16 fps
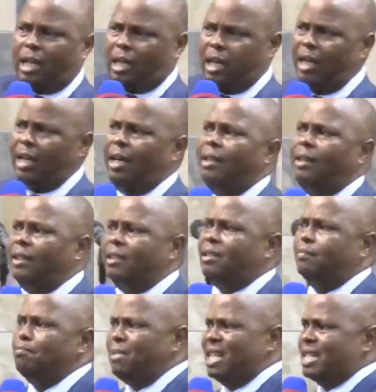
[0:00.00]
Clear
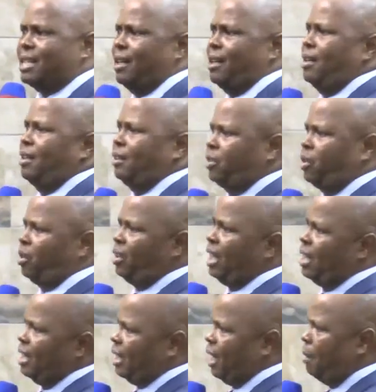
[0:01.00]
this matter so
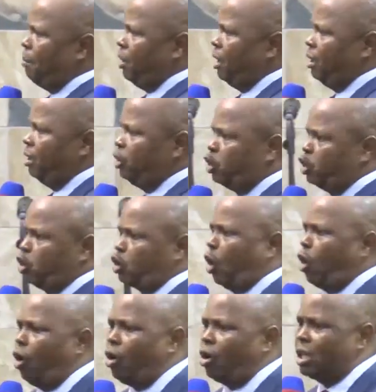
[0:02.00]
that it can be
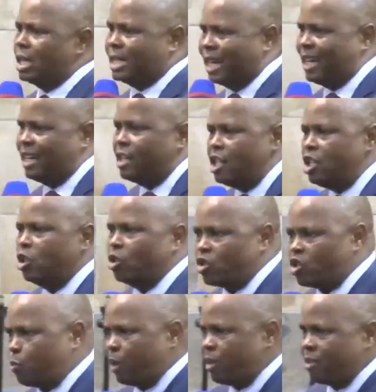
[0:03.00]
installed in your
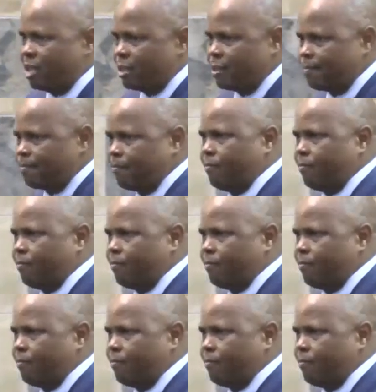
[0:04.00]
spirit.